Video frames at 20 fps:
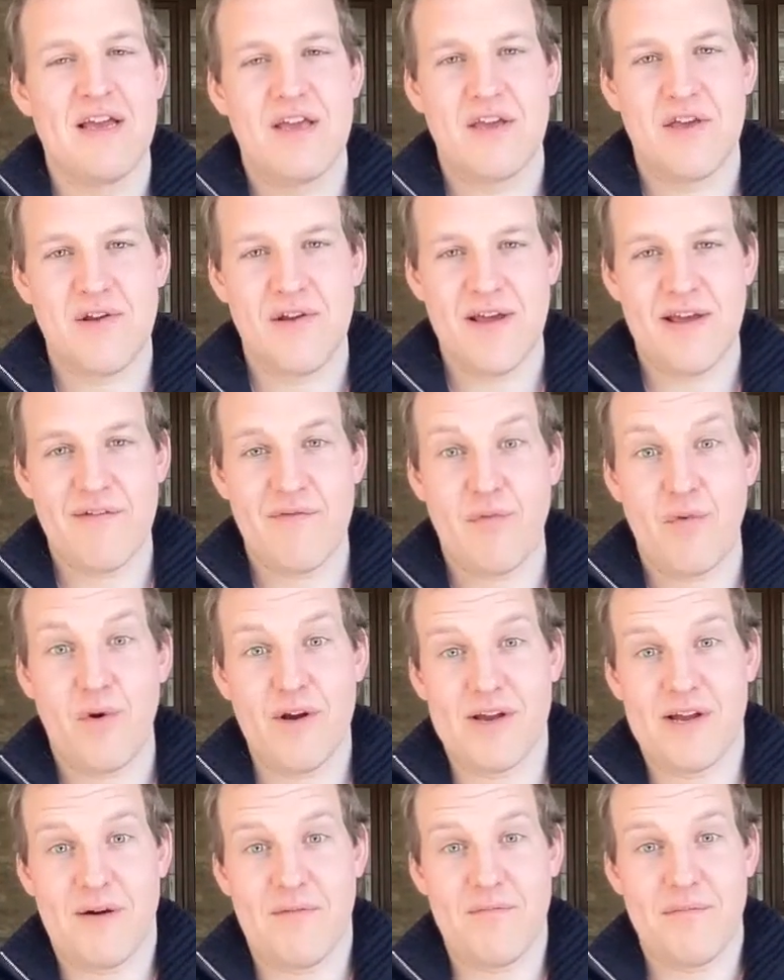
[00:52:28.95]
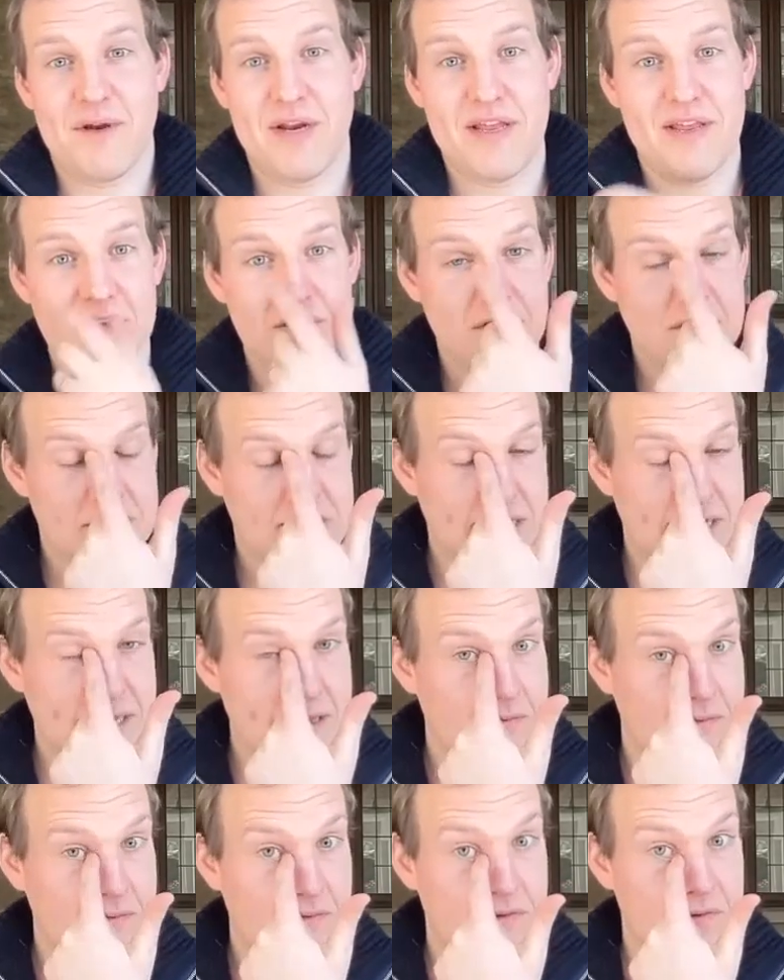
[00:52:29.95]
you know, you have one company that looks like
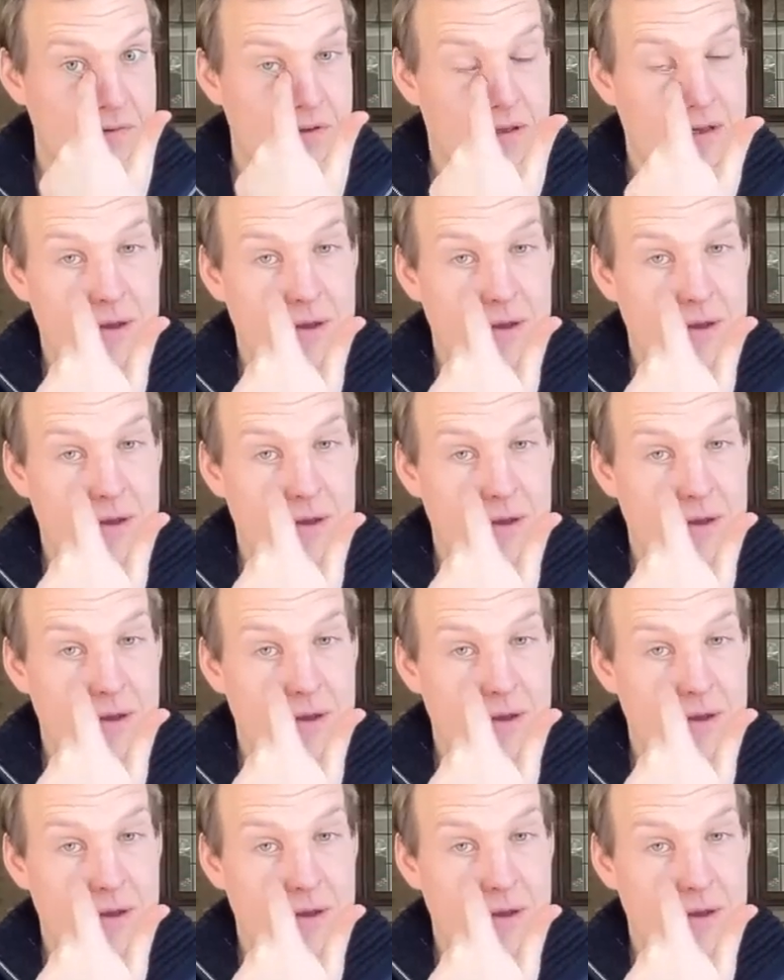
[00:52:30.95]
it will,